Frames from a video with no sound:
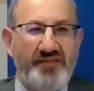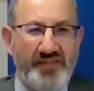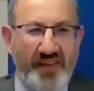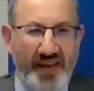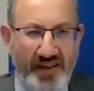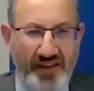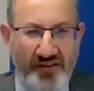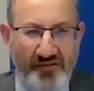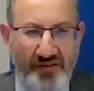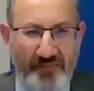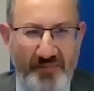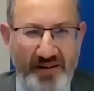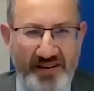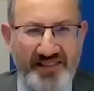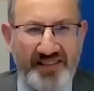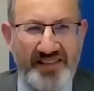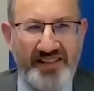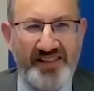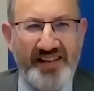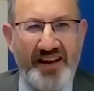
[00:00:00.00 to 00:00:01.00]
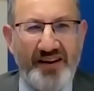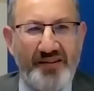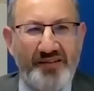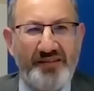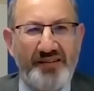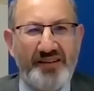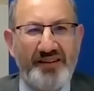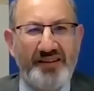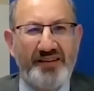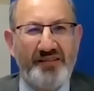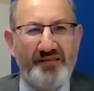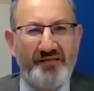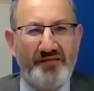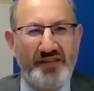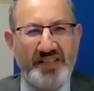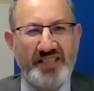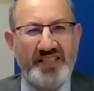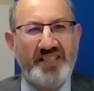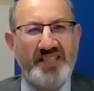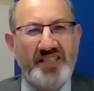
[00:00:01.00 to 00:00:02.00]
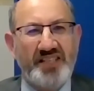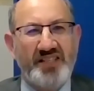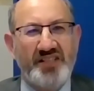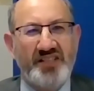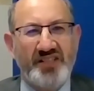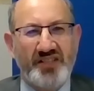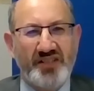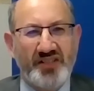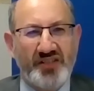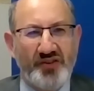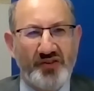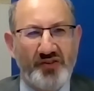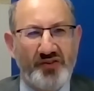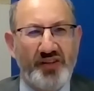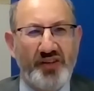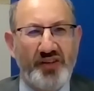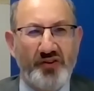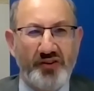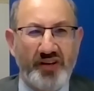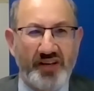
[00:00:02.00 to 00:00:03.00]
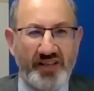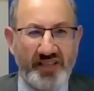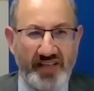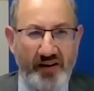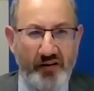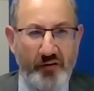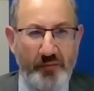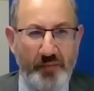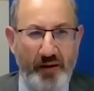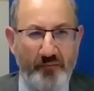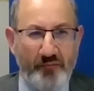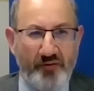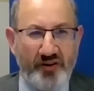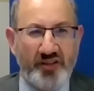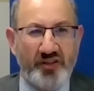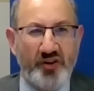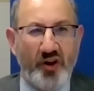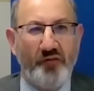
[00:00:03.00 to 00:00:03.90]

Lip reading: Thank you, Ambassador. Now, visitors to the United Arab Emirates